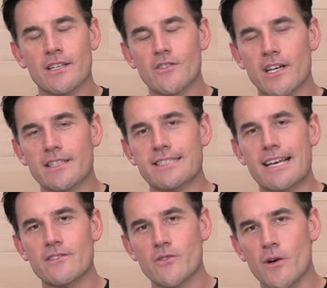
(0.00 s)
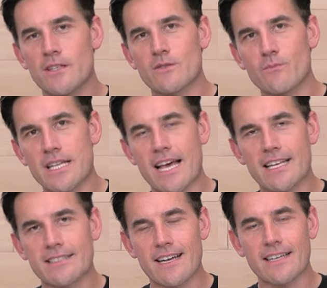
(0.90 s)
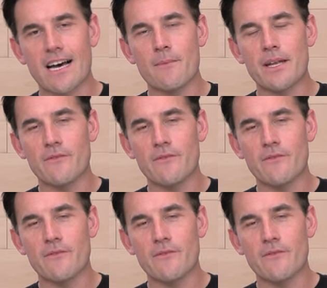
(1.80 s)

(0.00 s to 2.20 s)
Check out the sizing chart at speedaddicts.com.